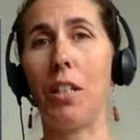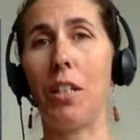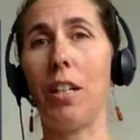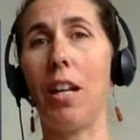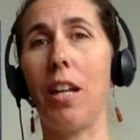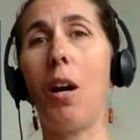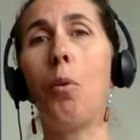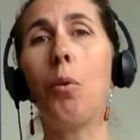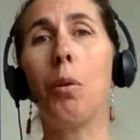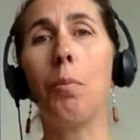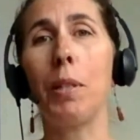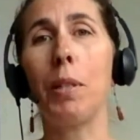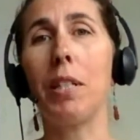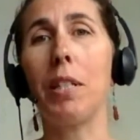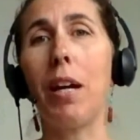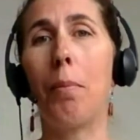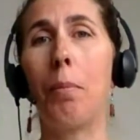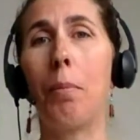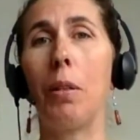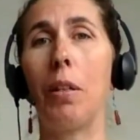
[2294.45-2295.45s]
and how we
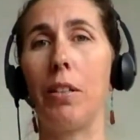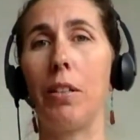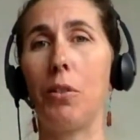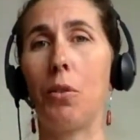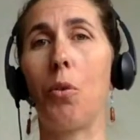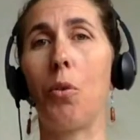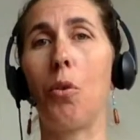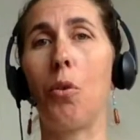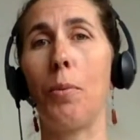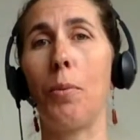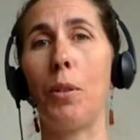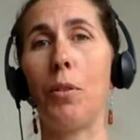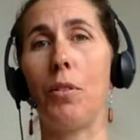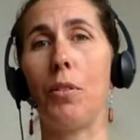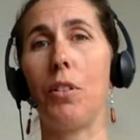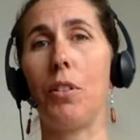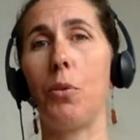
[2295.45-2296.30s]
metabolize our hormones